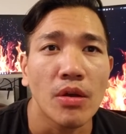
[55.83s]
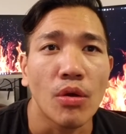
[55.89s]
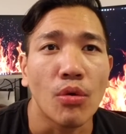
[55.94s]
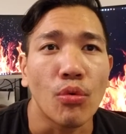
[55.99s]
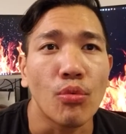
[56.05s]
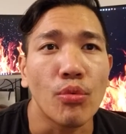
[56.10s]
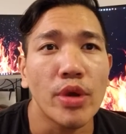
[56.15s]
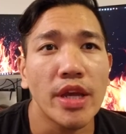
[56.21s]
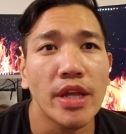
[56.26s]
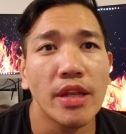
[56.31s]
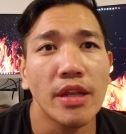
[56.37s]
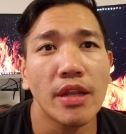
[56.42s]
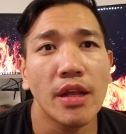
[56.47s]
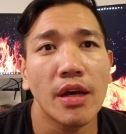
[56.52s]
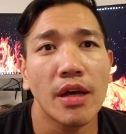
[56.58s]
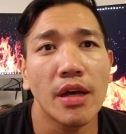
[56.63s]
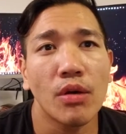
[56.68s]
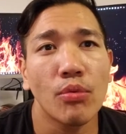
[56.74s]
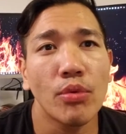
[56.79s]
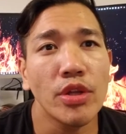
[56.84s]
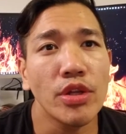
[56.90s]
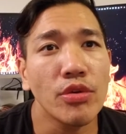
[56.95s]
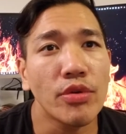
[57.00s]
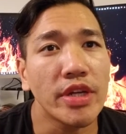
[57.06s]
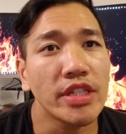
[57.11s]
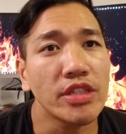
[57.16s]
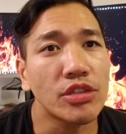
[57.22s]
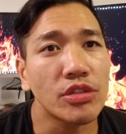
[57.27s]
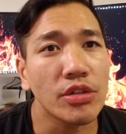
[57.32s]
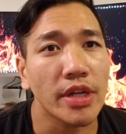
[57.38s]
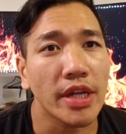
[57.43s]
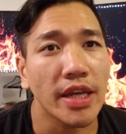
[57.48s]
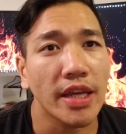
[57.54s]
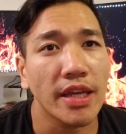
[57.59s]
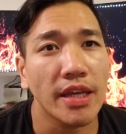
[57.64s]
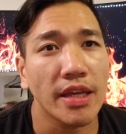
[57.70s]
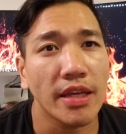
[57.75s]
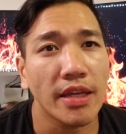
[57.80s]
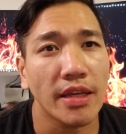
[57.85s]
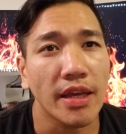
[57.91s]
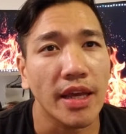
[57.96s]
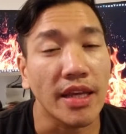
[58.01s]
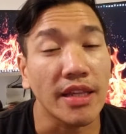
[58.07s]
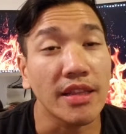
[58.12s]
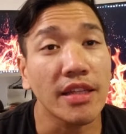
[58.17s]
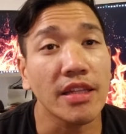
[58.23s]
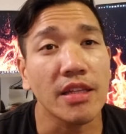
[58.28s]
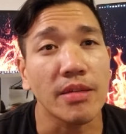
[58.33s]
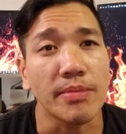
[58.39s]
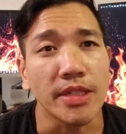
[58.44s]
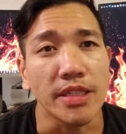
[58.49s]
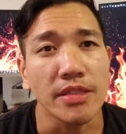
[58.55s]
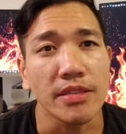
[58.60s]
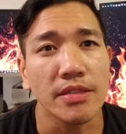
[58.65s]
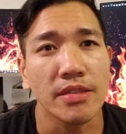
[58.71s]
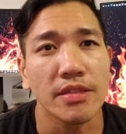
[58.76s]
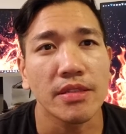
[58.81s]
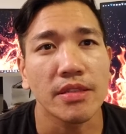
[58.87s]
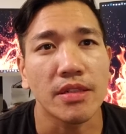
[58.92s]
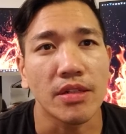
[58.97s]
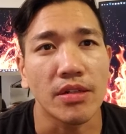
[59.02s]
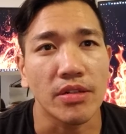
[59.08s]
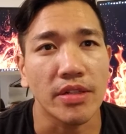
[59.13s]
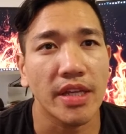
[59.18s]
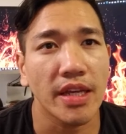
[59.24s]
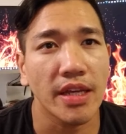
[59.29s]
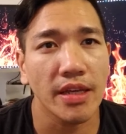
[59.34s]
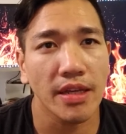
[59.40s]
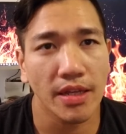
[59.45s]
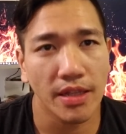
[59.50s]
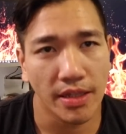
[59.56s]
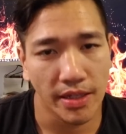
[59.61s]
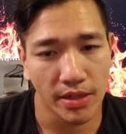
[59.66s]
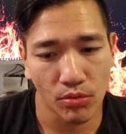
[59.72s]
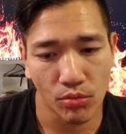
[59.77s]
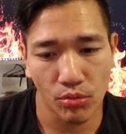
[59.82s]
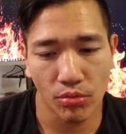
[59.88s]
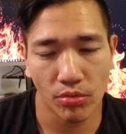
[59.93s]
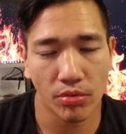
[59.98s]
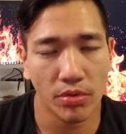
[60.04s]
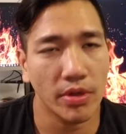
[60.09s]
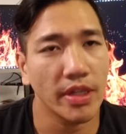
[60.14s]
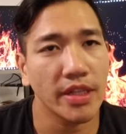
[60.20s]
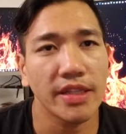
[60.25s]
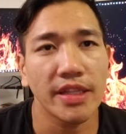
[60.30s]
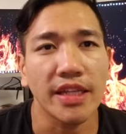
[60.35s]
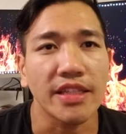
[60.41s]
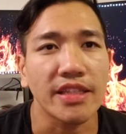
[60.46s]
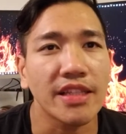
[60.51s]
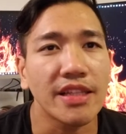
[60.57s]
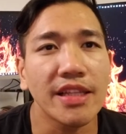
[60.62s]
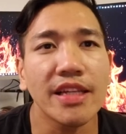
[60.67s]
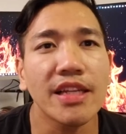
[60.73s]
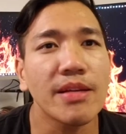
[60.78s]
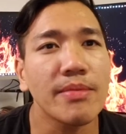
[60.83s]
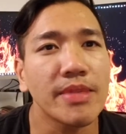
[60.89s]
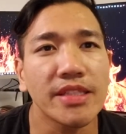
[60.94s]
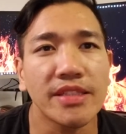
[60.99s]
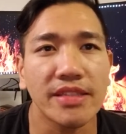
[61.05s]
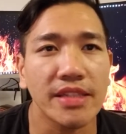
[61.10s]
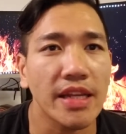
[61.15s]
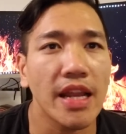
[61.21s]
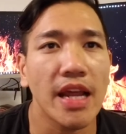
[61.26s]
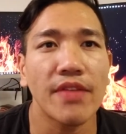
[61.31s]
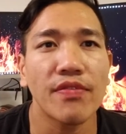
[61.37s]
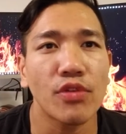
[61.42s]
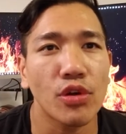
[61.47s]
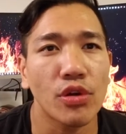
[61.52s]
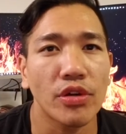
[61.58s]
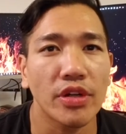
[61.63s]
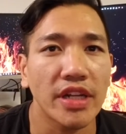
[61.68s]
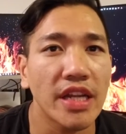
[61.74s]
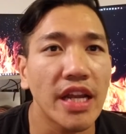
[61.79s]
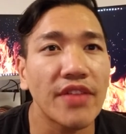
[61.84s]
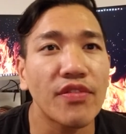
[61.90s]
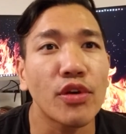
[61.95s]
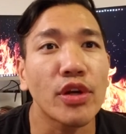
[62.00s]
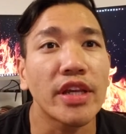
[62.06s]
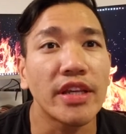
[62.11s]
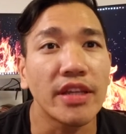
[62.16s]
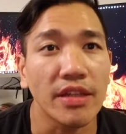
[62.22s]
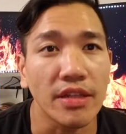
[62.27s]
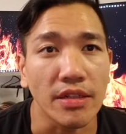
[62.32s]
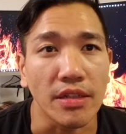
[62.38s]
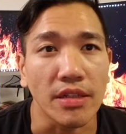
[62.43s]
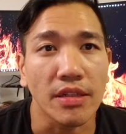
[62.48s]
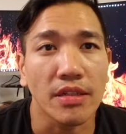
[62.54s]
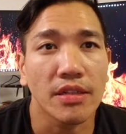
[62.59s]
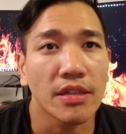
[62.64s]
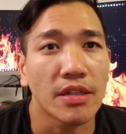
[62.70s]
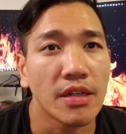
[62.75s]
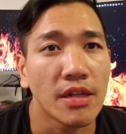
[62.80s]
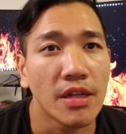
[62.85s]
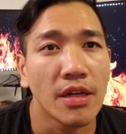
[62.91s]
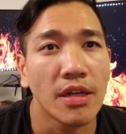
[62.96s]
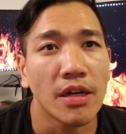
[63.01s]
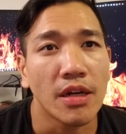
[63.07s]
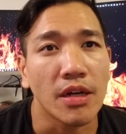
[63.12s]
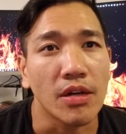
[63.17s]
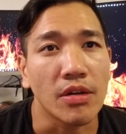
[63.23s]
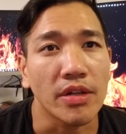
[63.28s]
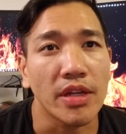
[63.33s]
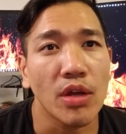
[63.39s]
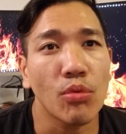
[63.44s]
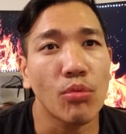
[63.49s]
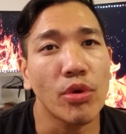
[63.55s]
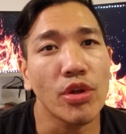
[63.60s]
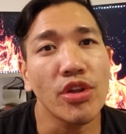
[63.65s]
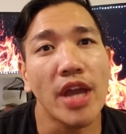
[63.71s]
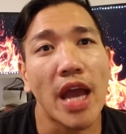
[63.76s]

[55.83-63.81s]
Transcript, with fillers: When uh, when you injure a, a ligament, okay, like like the ligaments they never they never heal, okay. What you